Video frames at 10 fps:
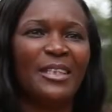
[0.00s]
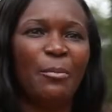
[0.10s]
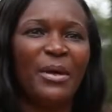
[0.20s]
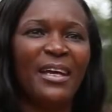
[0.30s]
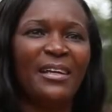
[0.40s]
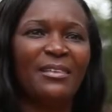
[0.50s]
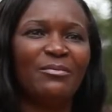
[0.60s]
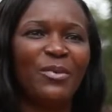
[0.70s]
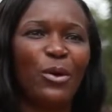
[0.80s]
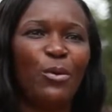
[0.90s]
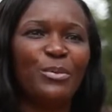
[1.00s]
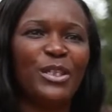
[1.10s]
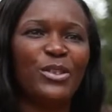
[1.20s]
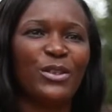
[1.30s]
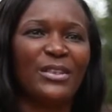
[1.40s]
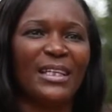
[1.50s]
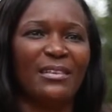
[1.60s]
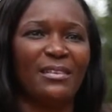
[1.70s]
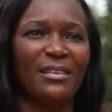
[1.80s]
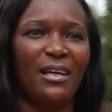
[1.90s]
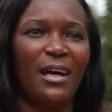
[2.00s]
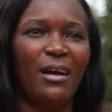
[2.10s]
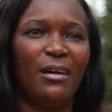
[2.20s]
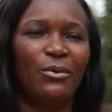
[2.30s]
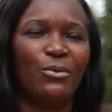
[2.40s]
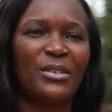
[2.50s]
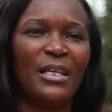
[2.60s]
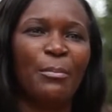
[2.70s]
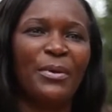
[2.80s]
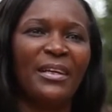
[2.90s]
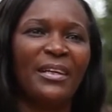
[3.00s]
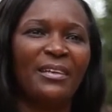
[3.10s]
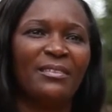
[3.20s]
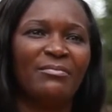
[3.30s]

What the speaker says: The main competitions that was happening